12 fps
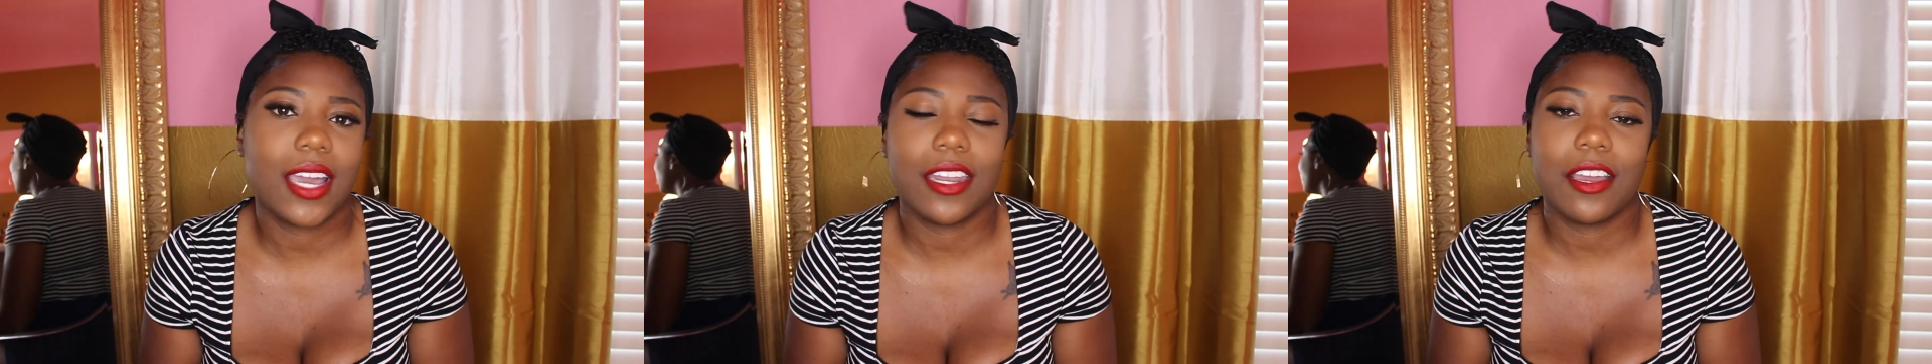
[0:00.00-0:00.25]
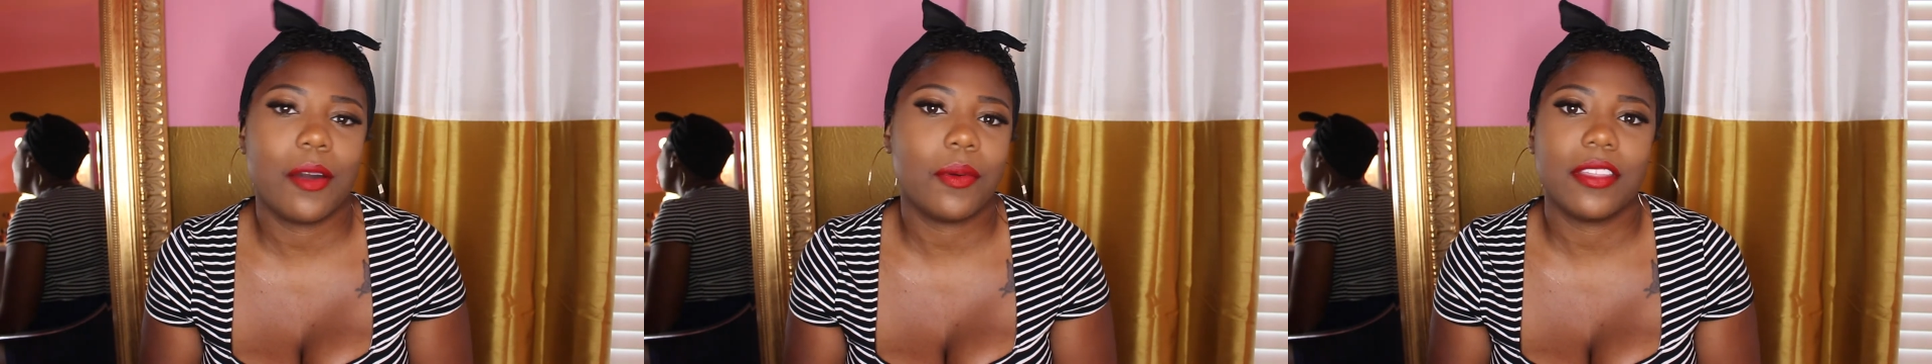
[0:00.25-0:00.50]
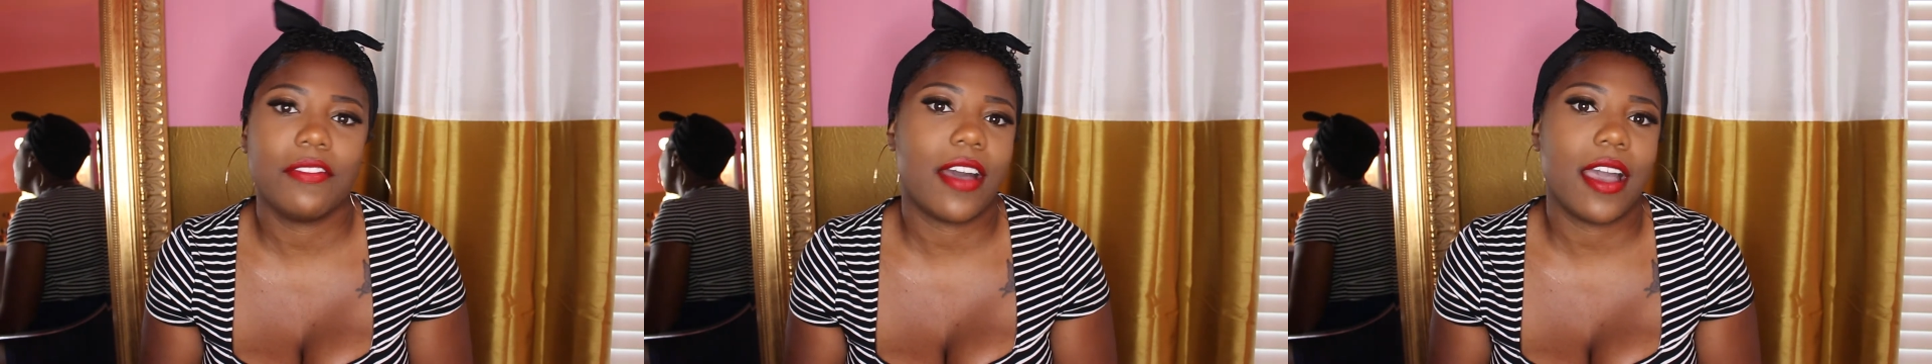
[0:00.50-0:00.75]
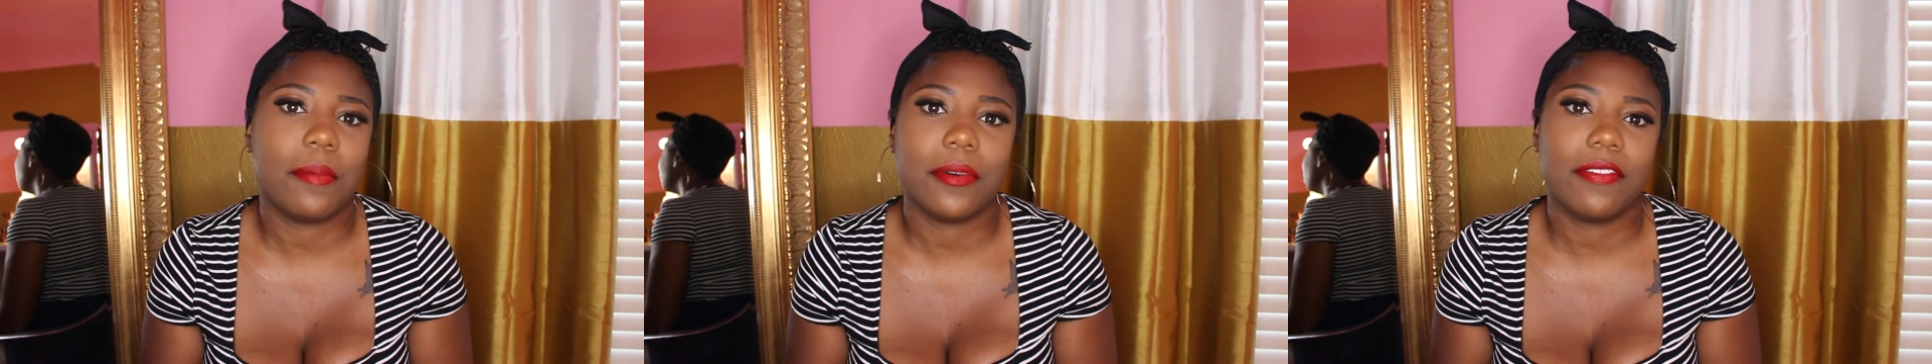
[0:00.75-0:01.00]
going to go with the
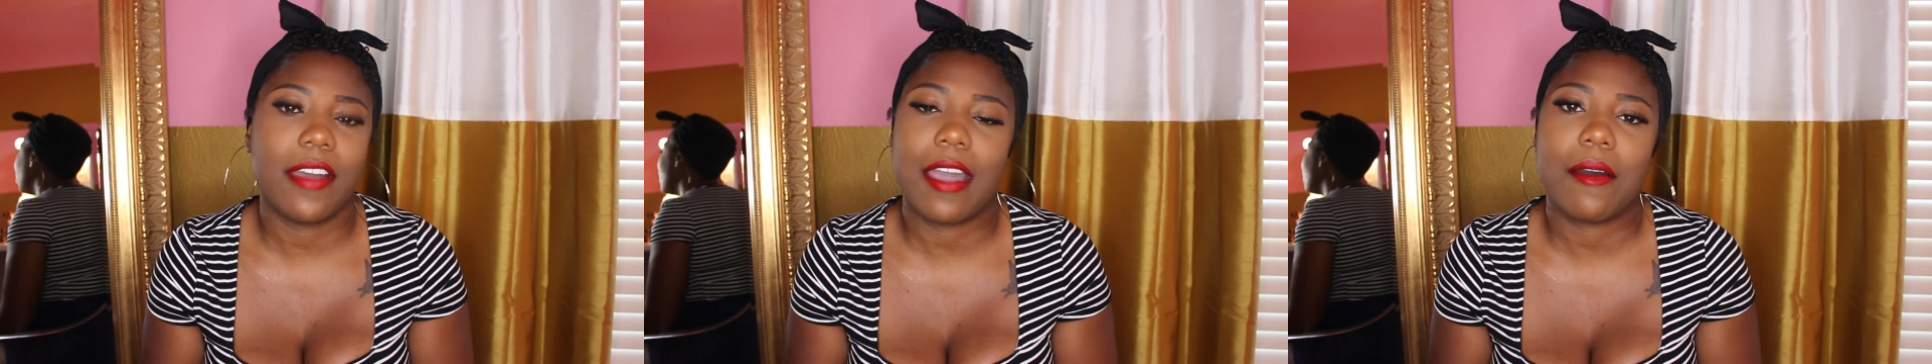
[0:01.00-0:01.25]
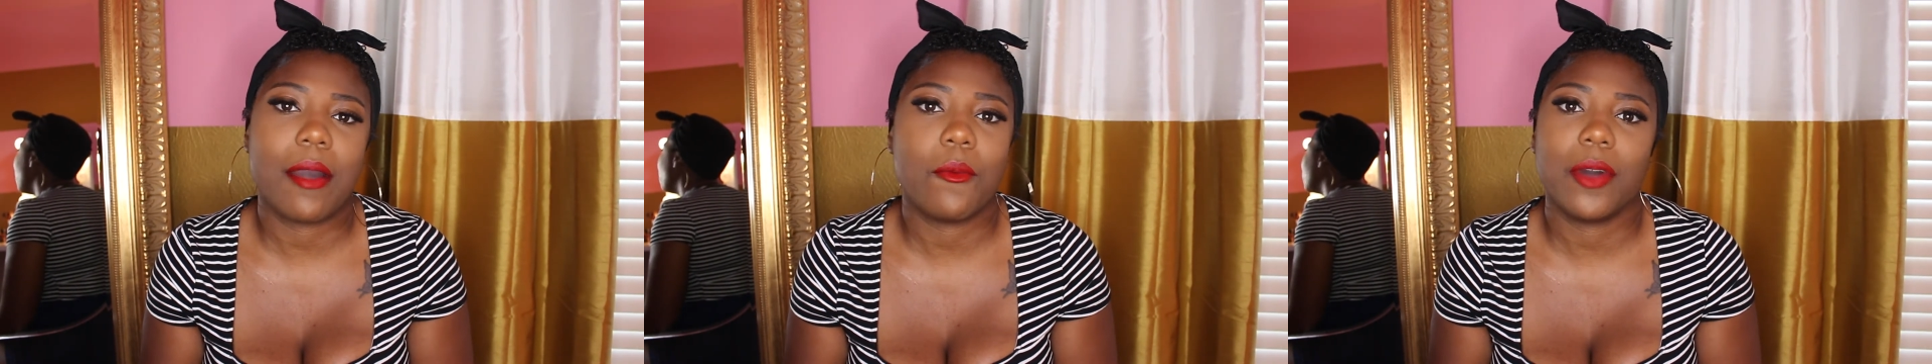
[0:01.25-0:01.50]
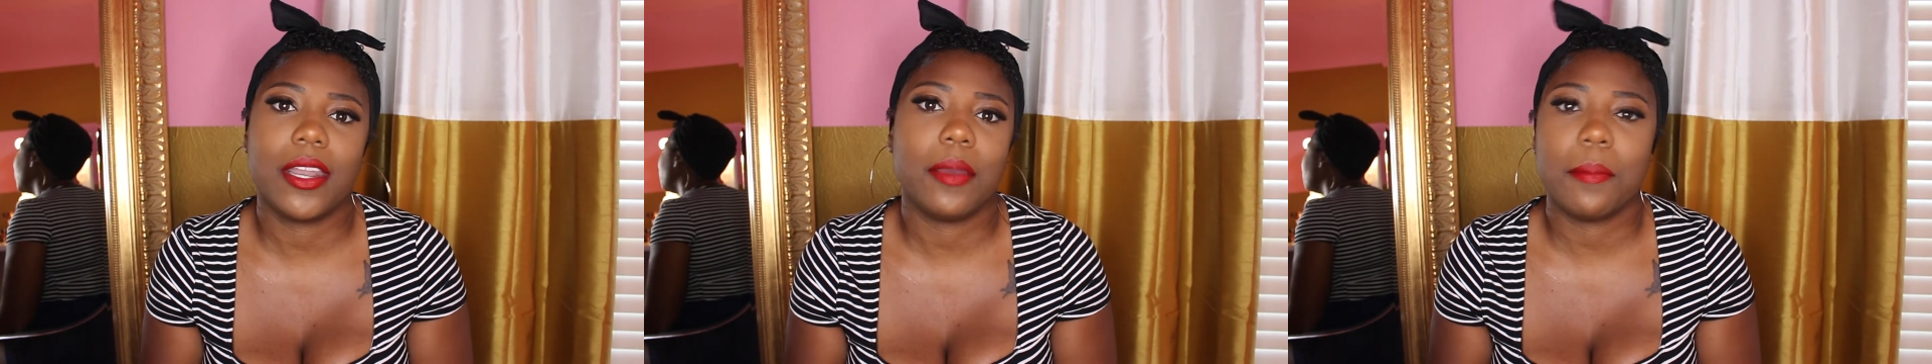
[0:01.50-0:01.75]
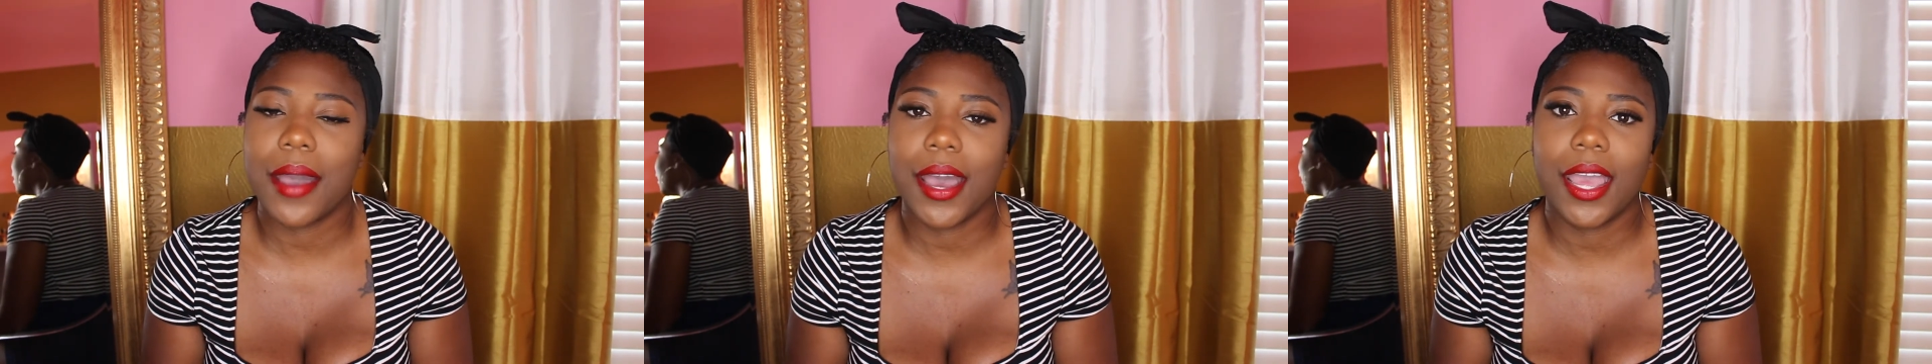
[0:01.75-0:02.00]
vibe of how I
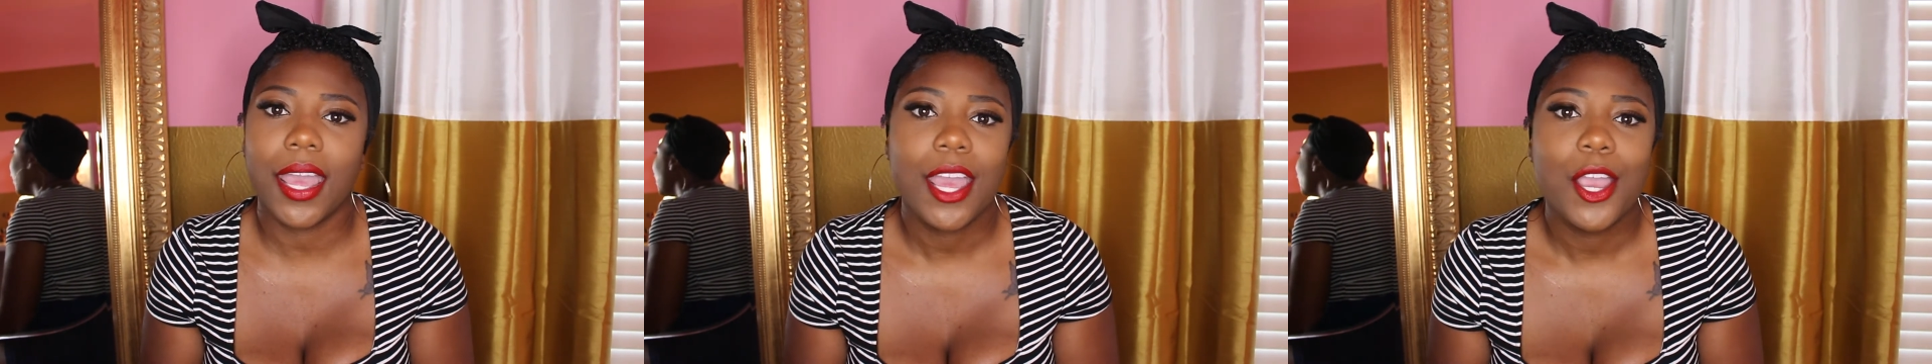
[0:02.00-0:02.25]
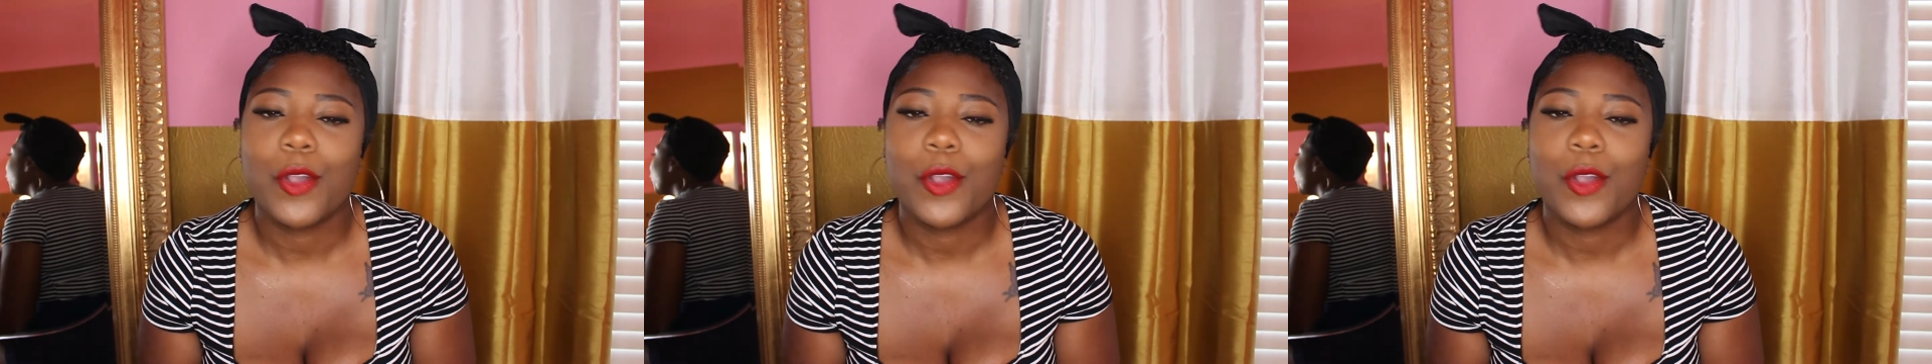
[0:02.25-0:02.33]
wanted my